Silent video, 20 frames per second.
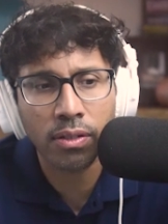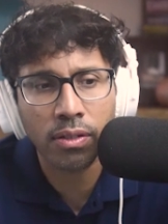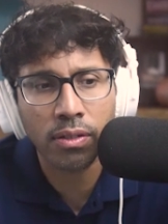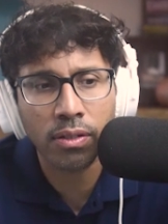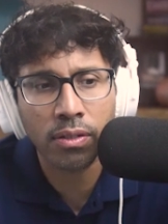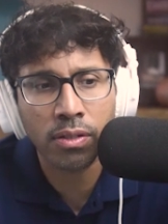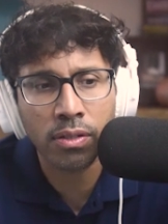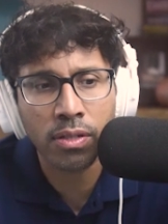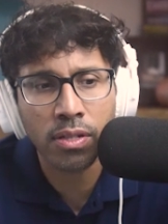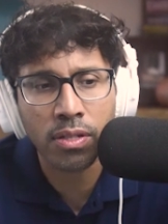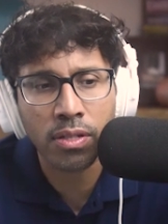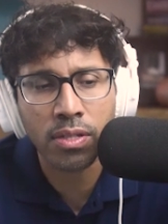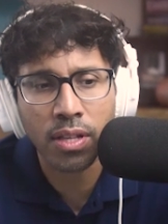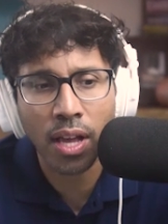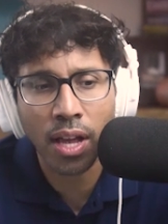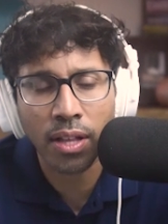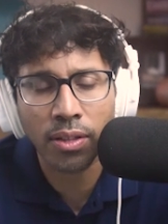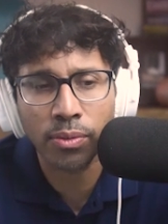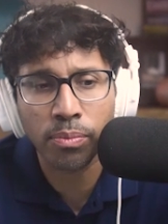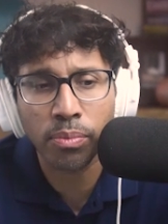just
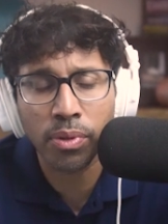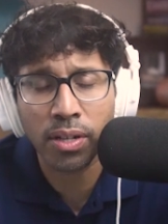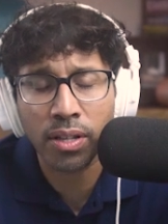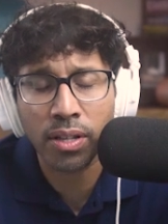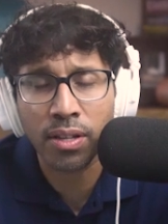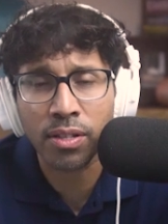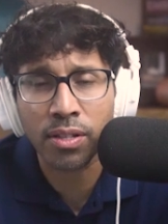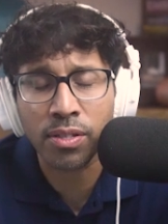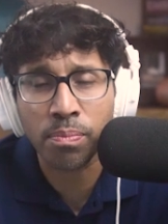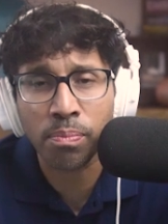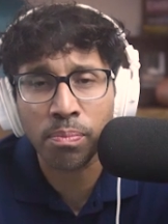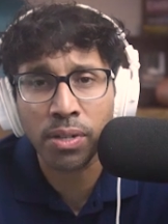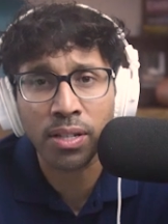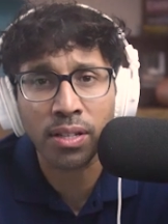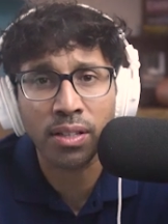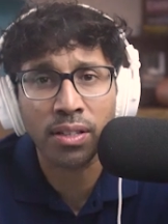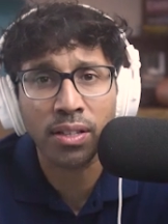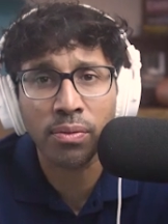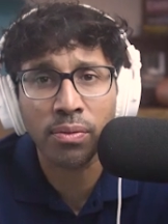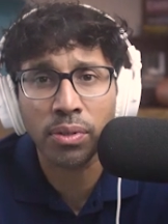silo breaking,
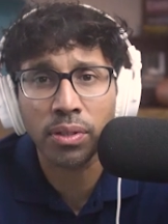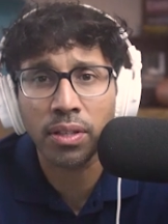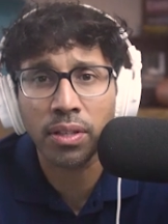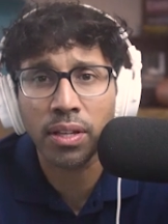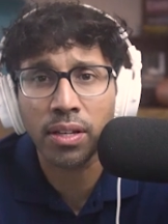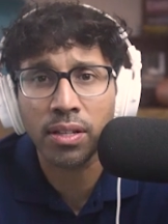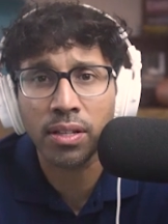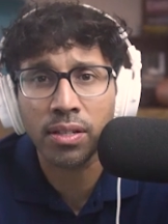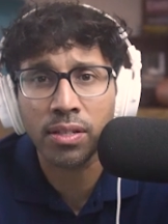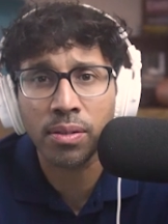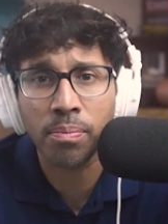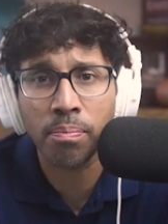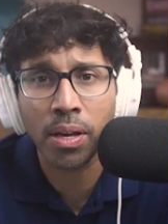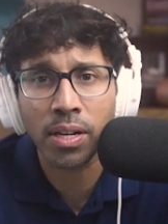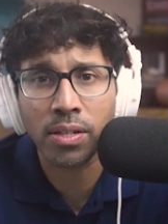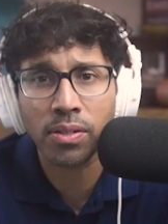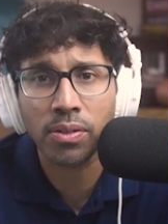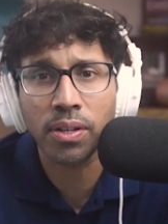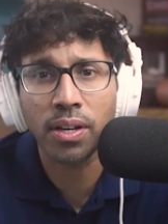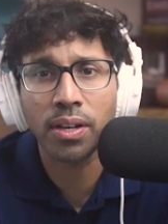particularly related to
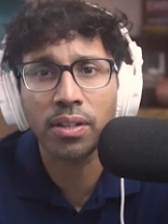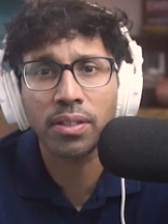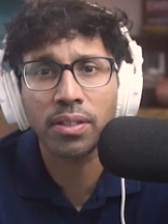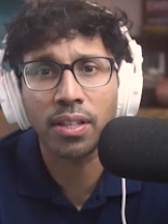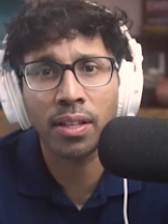mental health?